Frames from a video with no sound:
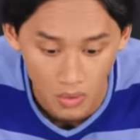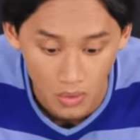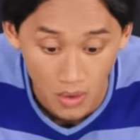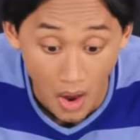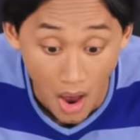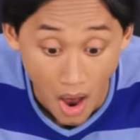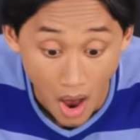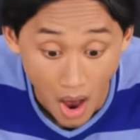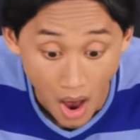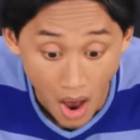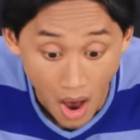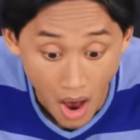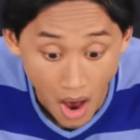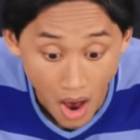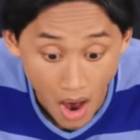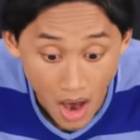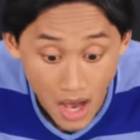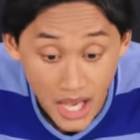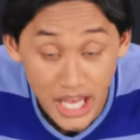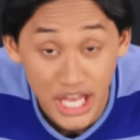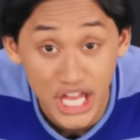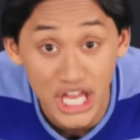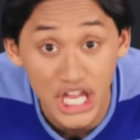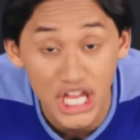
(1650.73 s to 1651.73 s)
Oh,
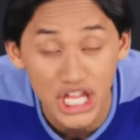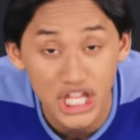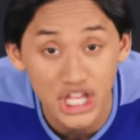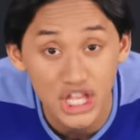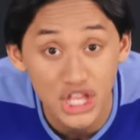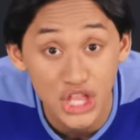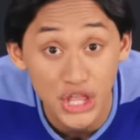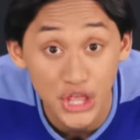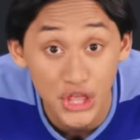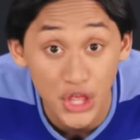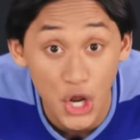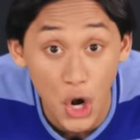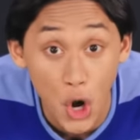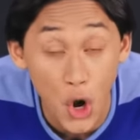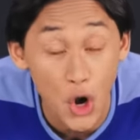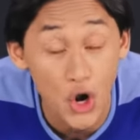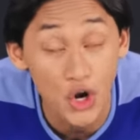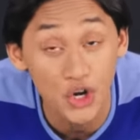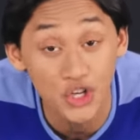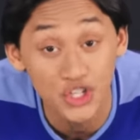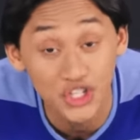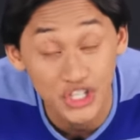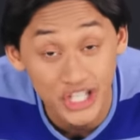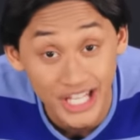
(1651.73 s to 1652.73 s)
in
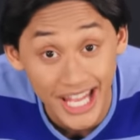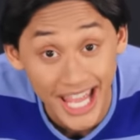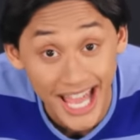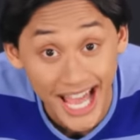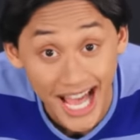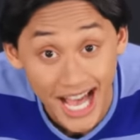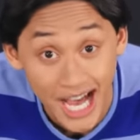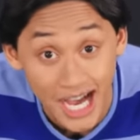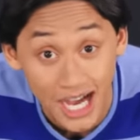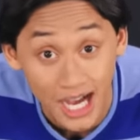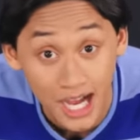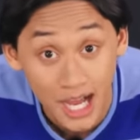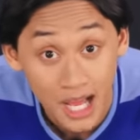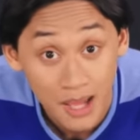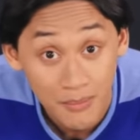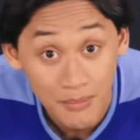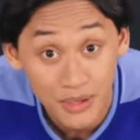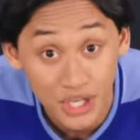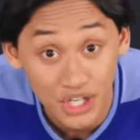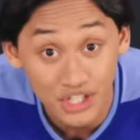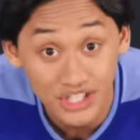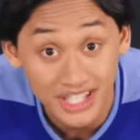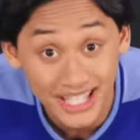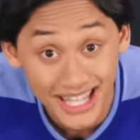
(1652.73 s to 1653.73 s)
thirds, yeah!
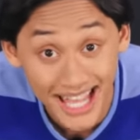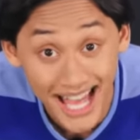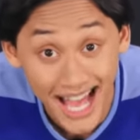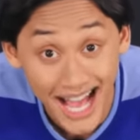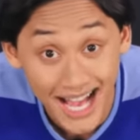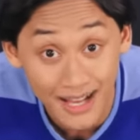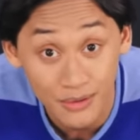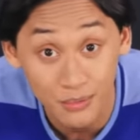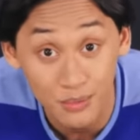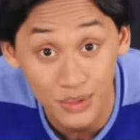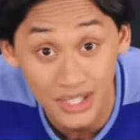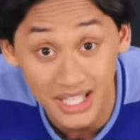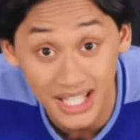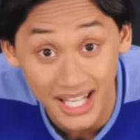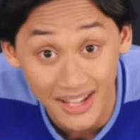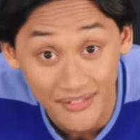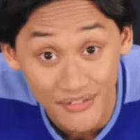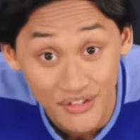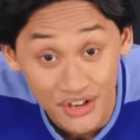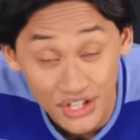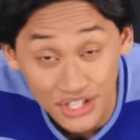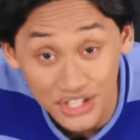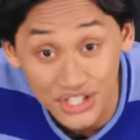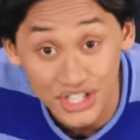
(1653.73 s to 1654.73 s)
Because that would give
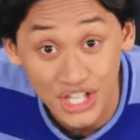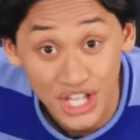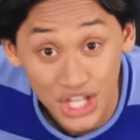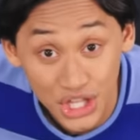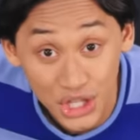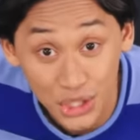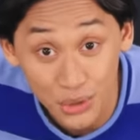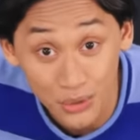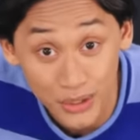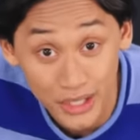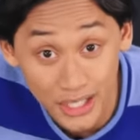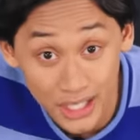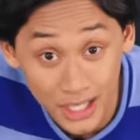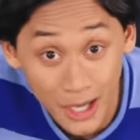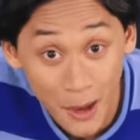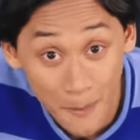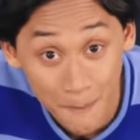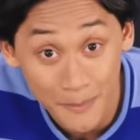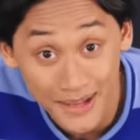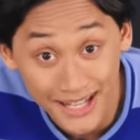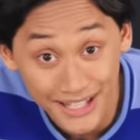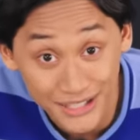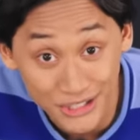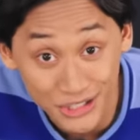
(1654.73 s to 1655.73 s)
us 3
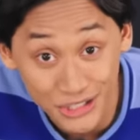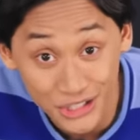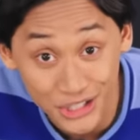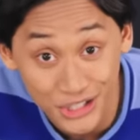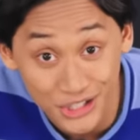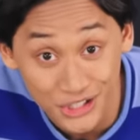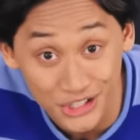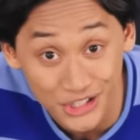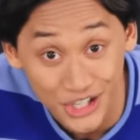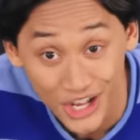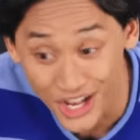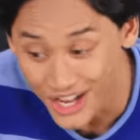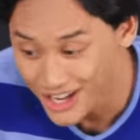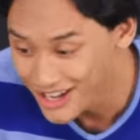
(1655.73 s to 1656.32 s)
pieces!